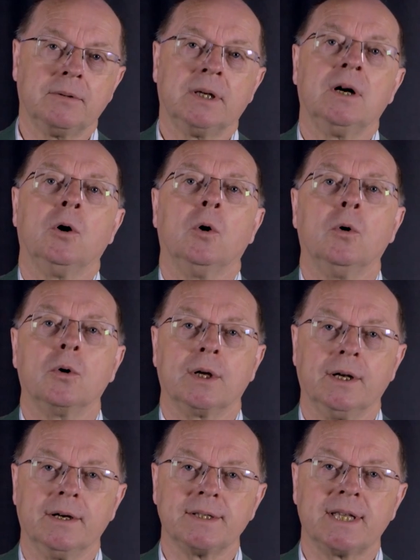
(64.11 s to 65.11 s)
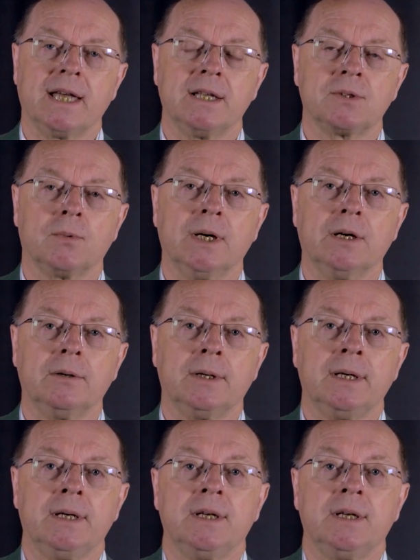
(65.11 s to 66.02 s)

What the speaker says: you organize that as well.